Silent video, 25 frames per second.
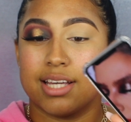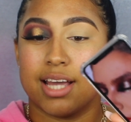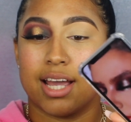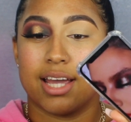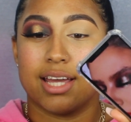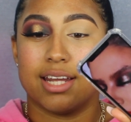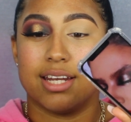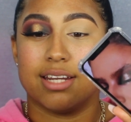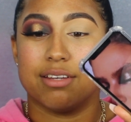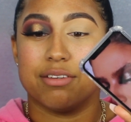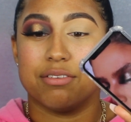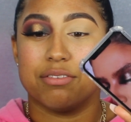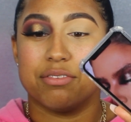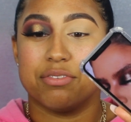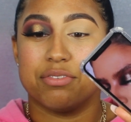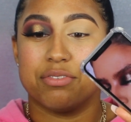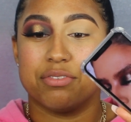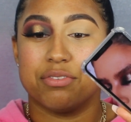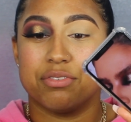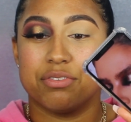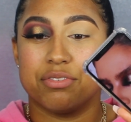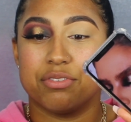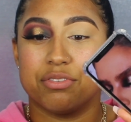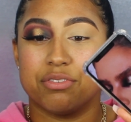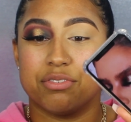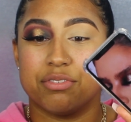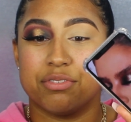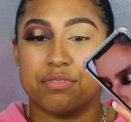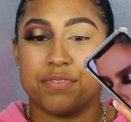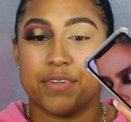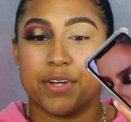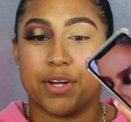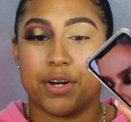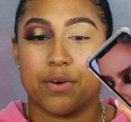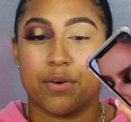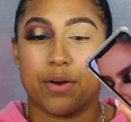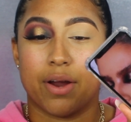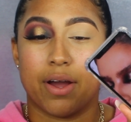kind of
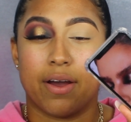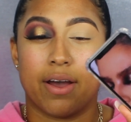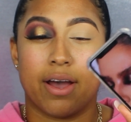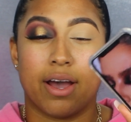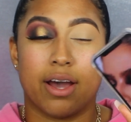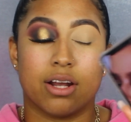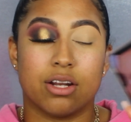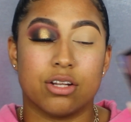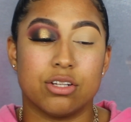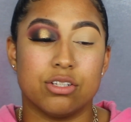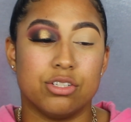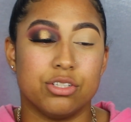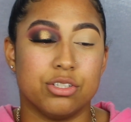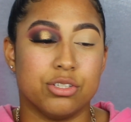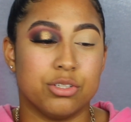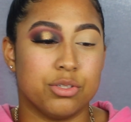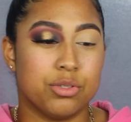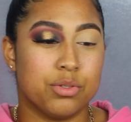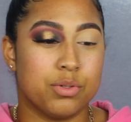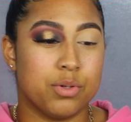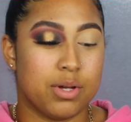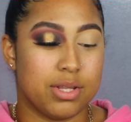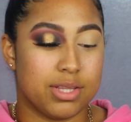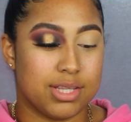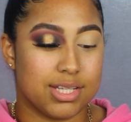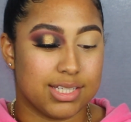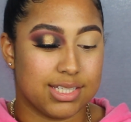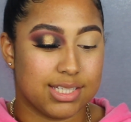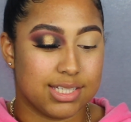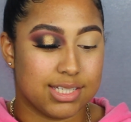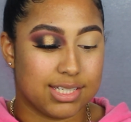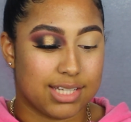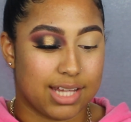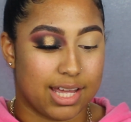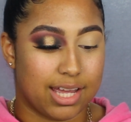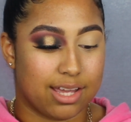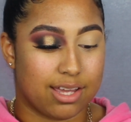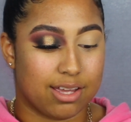figure out how to do. This
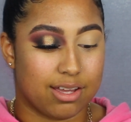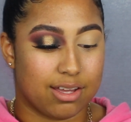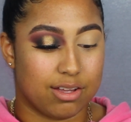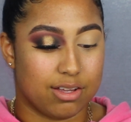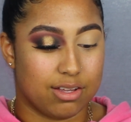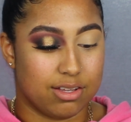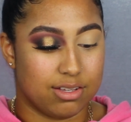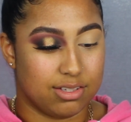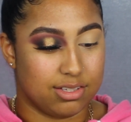is like,